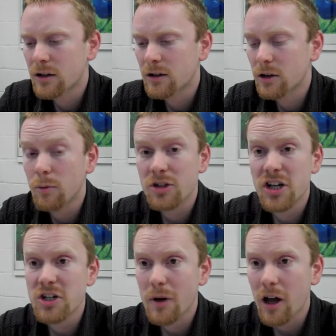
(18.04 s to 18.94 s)
global
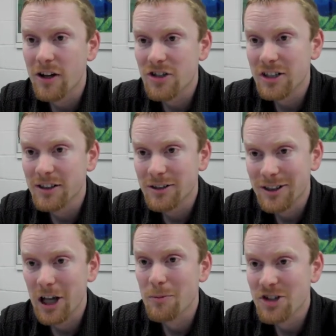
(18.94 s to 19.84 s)
change biology and
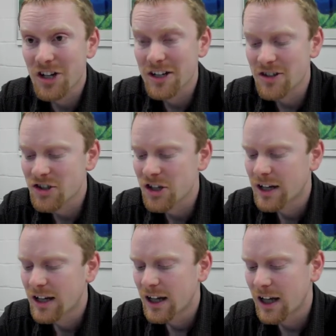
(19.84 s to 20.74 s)
climate change
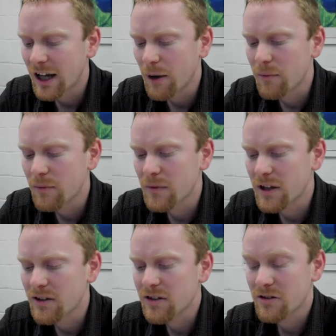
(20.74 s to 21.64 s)

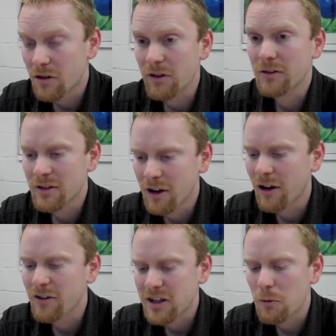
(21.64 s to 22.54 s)
is sort of
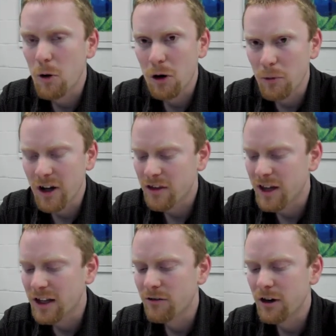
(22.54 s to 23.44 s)
obviously a worldwide
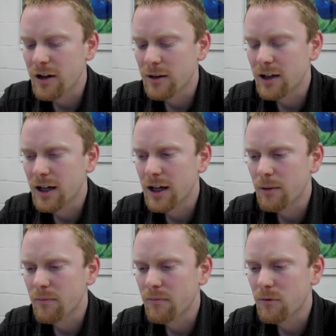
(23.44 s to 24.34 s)
thing and a very
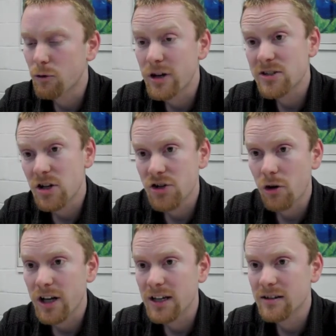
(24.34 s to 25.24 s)

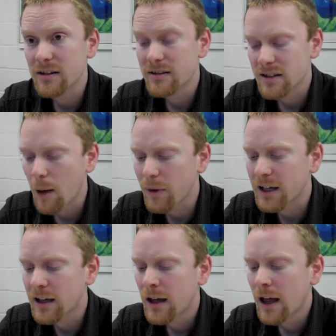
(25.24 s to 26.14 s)
research-oriented
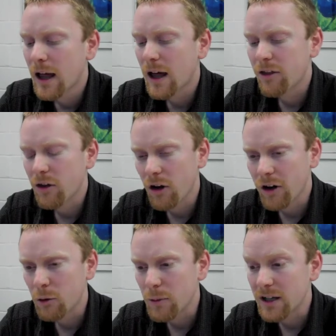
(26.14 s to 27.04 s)
topic, I thought
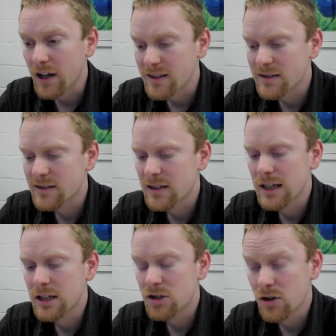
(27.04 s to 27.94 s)
it would be nice
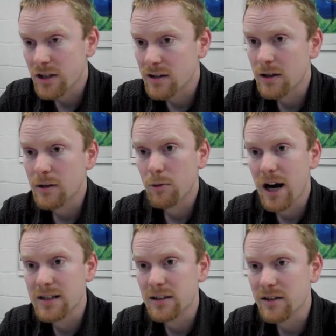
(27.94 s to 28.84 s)
during the
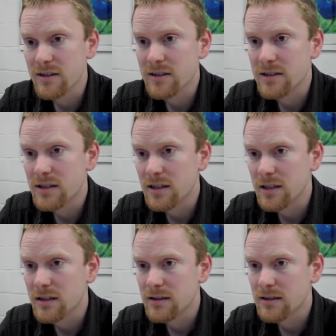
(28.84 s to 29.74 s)
practicals
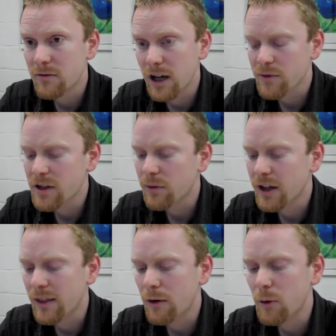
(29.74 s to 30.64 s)
to develop
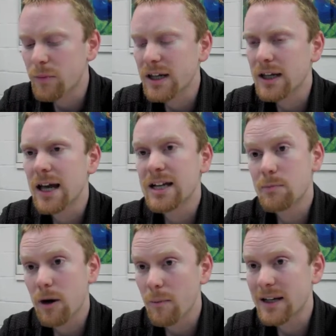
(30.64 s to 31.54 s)
something that would be
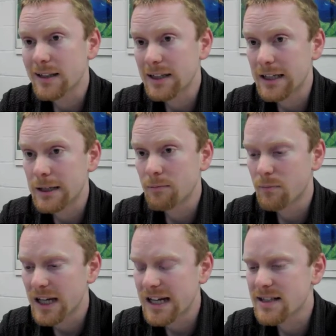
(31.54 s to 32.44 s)
experimentally
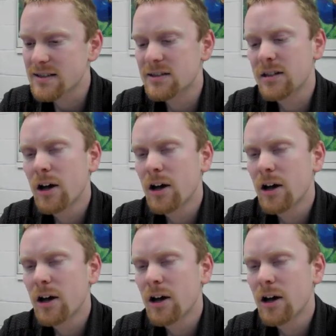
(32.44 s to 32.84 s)
based